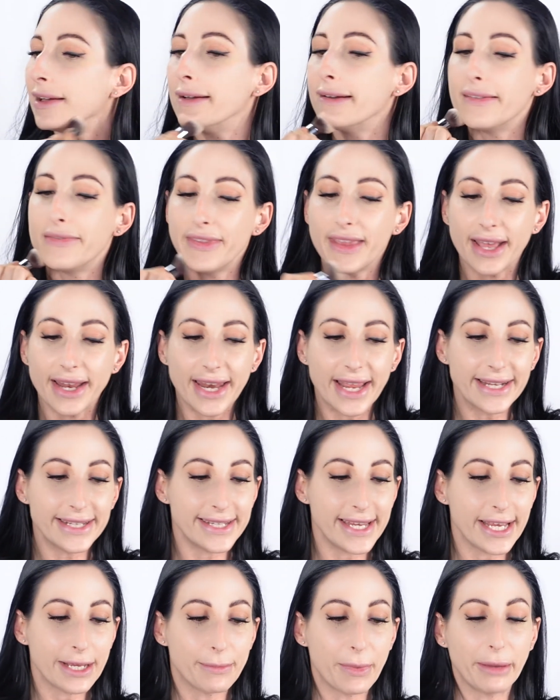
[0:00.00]
And then I
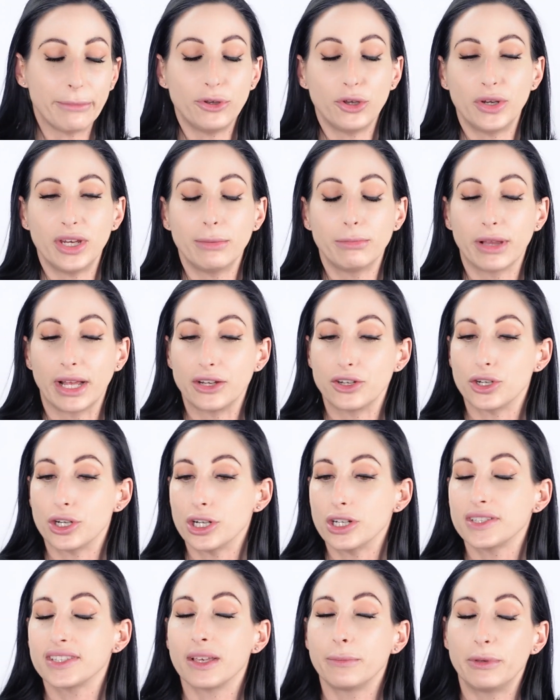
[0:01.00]
take my beauty
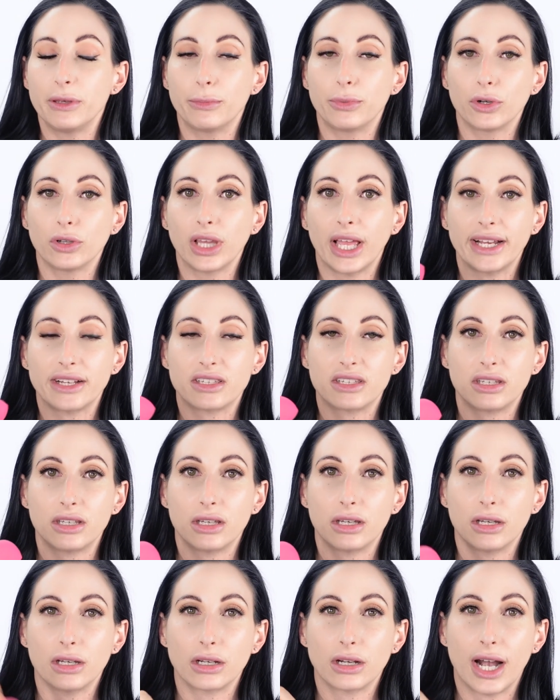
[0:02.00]
blender. Some people like
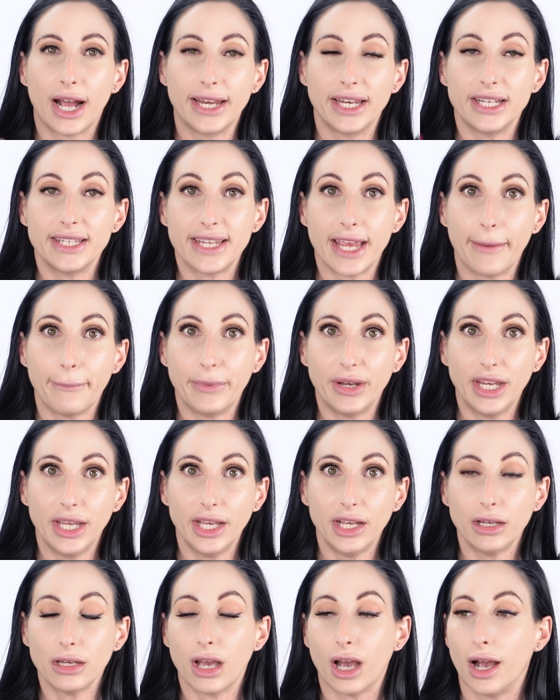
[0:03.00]
to kind of dampen
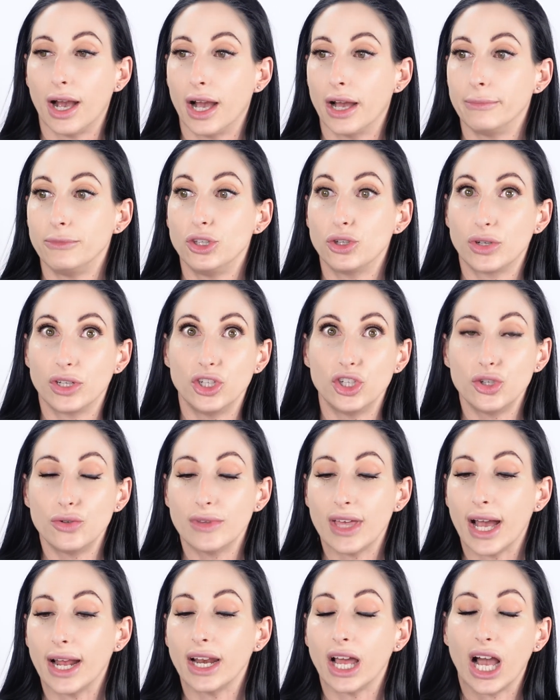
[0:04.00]
it. You can do
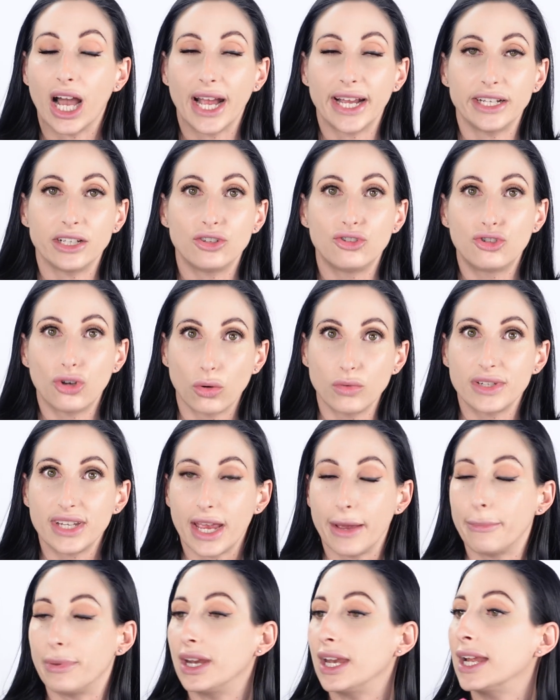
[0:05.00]
that. I don't
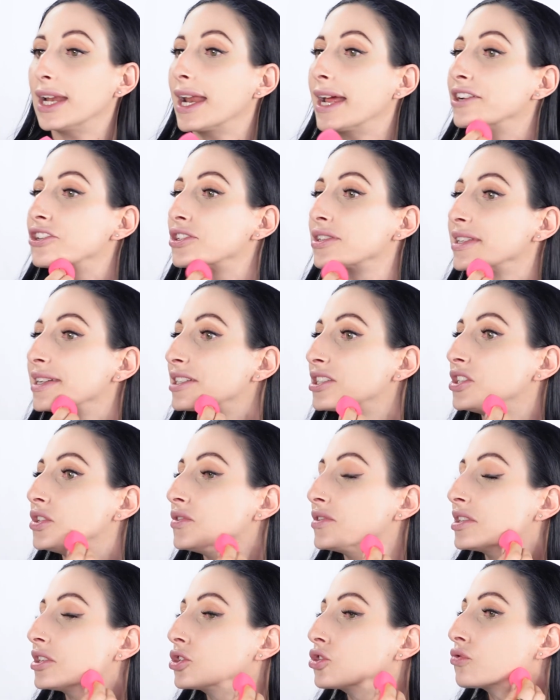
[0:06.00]
dampen it. I just like to
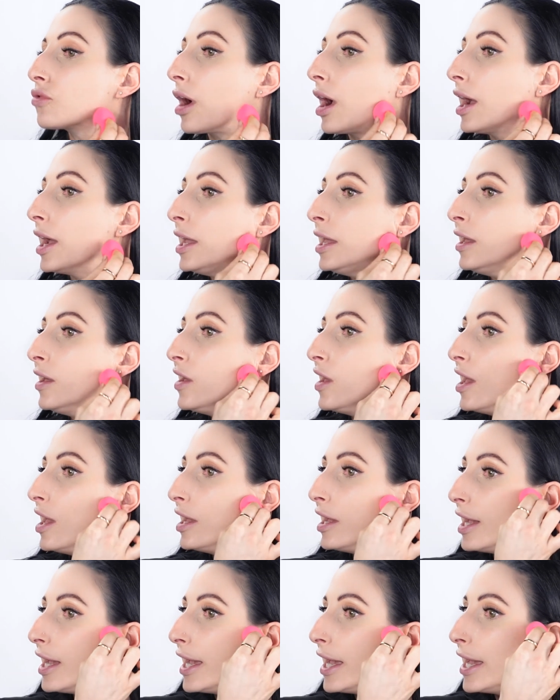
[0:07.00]
use it dry.
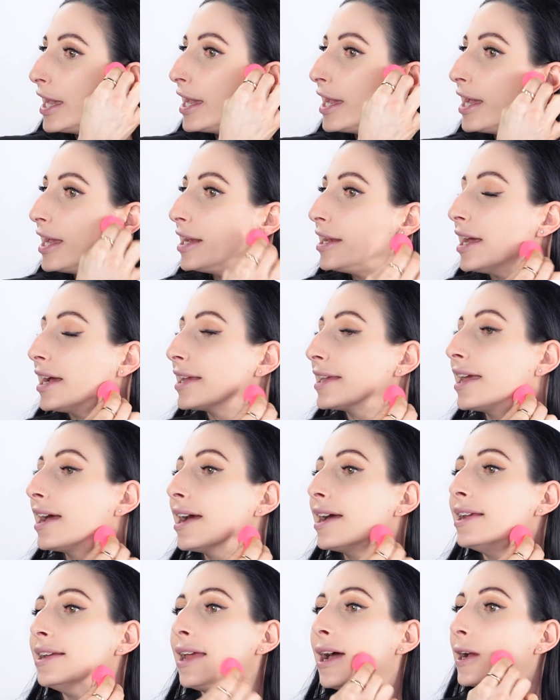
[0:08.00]
And
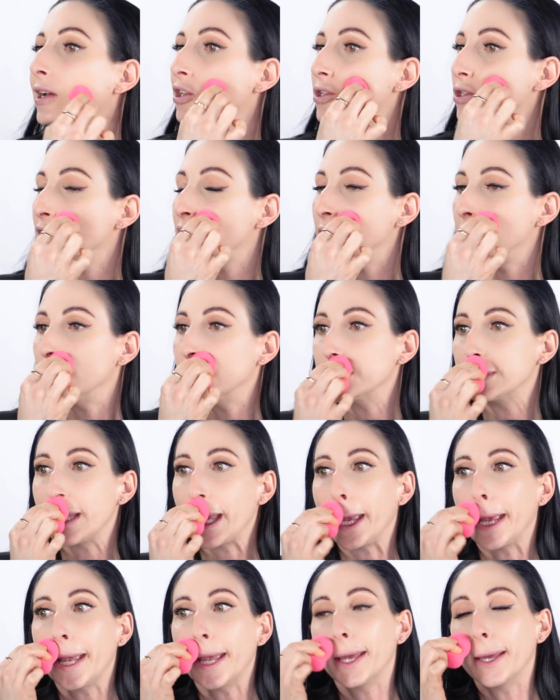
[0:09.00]
again, I just use
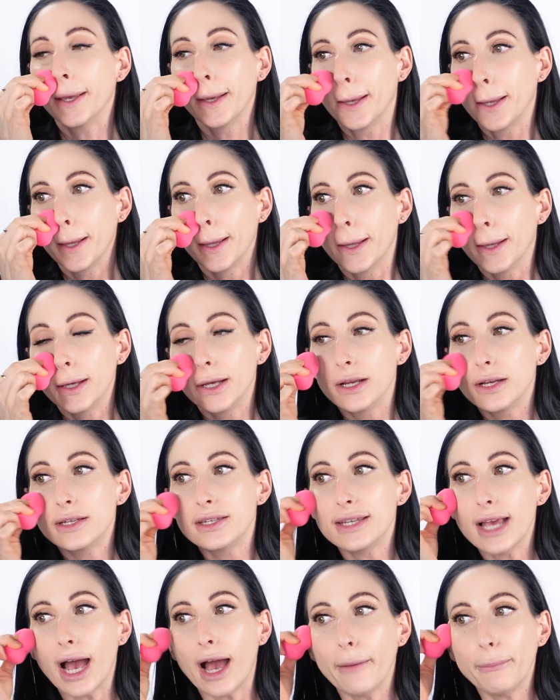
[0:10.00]
a
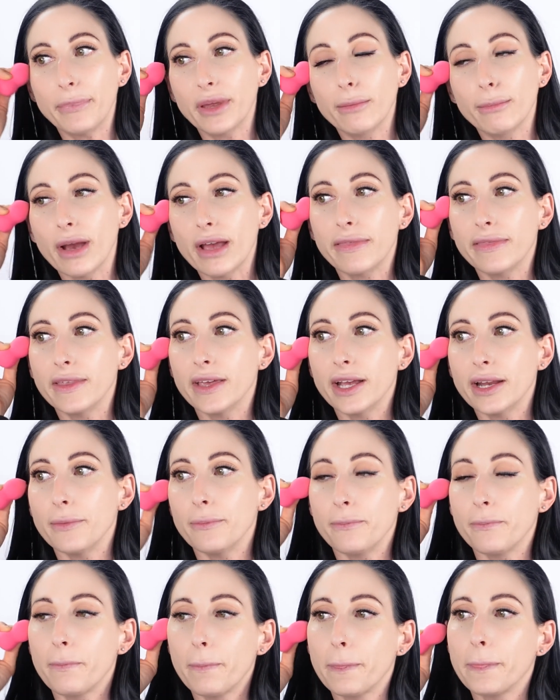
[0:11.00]
tapping
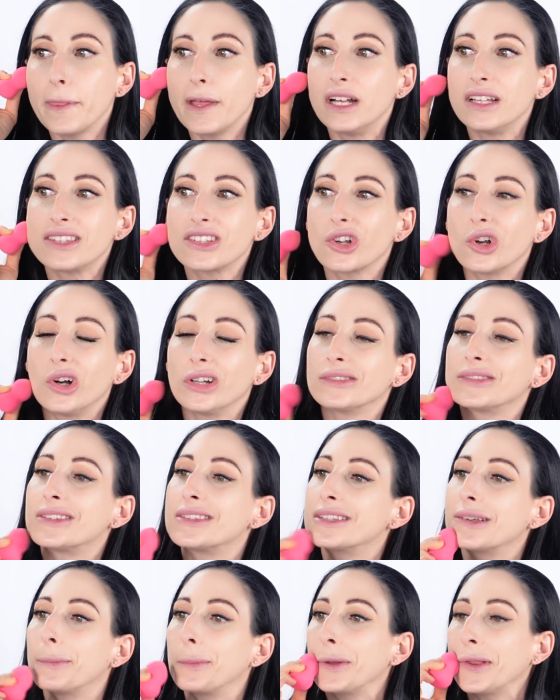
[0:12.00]
method. It's called
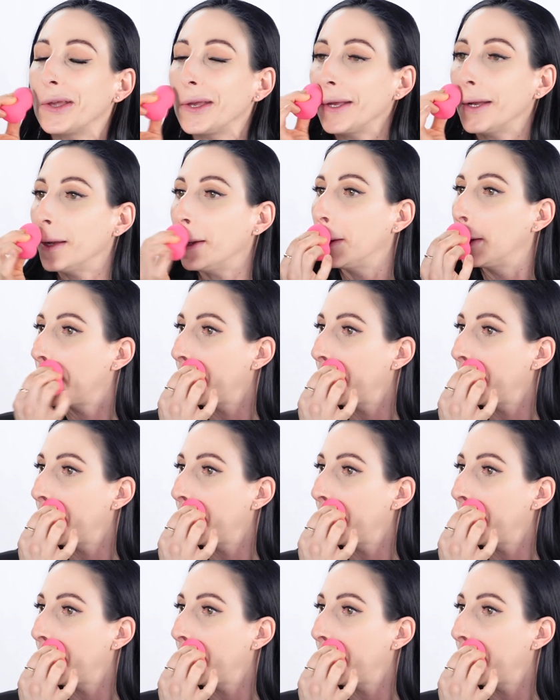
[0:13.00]
stippling.